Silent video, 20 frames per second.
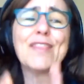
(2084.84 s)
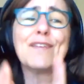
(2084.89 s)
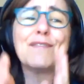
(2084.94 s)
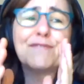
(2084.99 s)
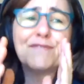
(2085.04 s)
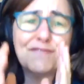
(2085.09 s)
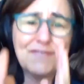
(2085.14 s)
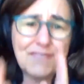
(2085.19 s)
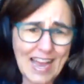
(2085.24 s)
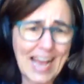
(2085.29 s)
The
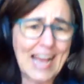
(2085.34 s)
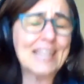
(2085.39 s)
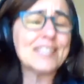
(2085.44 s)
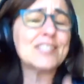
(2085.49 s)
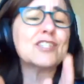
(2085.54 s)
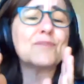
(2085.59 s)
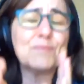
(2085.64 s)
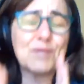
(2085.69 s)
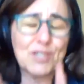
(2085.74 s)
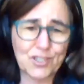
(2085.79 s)

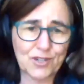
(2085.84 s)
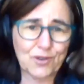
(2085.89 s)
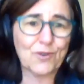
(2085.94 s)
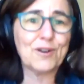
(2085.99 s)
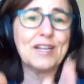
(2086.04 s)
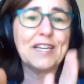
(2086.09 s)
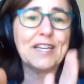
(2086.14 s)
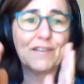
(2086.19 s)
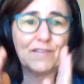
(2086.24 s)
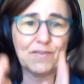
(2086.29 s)
vast
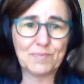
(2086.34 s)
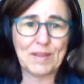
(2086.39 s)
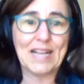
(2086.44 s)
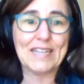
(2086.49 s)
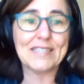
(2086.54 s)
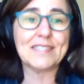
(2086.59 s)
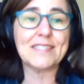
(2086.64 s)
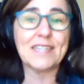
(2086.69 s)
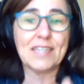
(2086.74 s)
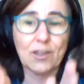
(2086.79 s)
majority of
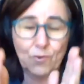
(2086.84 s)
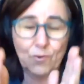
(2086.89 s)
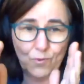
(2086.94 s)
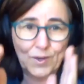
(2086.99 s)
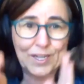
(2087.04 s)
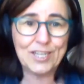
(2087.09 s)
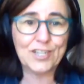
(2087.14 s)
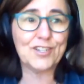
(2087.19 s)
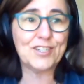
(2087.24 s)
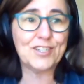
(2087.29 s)
plastic
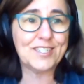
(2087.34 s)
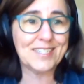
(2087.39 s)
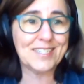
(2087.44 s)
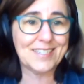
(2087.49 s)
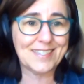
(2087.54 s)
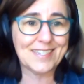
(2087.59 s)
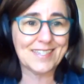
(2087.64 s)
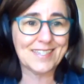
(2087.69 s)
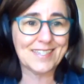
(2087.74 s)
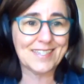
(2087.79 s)
we could
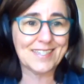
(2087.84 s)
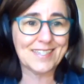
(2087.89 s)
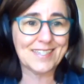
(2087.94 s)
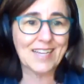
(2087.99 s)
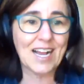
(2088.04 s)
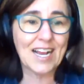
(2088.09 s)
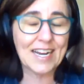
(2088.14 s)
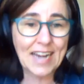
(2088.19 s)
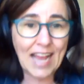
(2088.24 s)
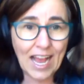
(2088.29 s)

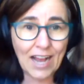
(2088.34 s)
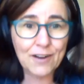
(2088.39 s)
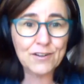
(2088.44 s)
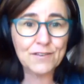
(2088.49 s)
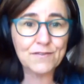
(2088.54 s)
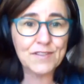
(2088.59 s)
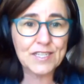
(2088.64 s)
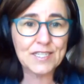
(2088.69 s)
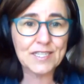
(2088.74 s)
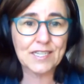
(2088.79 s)
design out
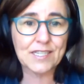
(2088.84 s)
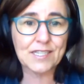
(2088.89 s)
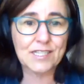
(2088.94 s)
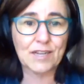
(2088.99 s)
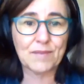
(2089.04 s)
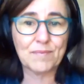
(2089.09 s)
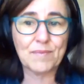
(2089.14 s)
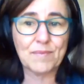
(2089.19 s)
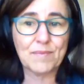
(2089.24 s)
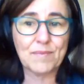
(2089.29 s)
of the
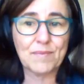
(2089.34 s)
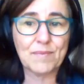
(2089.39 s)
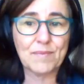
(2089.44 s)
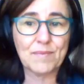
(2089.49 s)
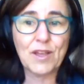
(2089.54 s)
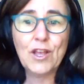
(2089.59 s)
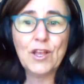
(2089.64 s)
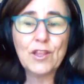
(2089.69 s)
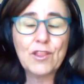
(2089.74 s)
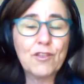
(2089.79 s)
system
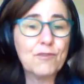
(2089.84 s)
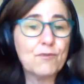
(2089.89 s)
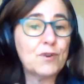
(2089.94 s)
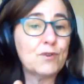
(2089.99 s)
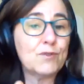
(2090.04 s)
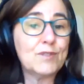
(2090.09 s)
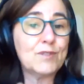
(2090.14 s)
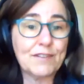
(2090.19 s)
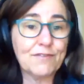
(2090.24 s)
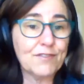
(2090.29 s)

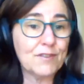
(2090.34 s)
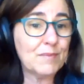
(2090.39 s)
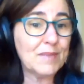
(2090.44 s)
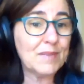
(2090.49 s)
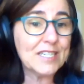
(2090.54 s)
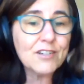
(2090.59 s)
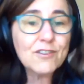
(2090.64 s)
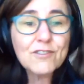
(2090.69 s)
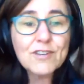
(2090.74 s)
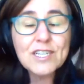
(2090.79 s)
through different
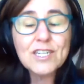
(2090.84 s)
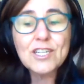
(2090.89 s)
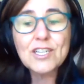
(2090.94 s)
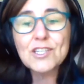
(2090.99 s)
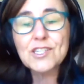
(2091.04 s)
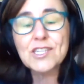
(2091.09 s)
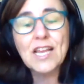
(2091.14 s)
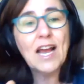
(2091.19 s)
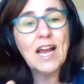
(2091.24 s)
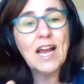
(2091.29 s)
materials,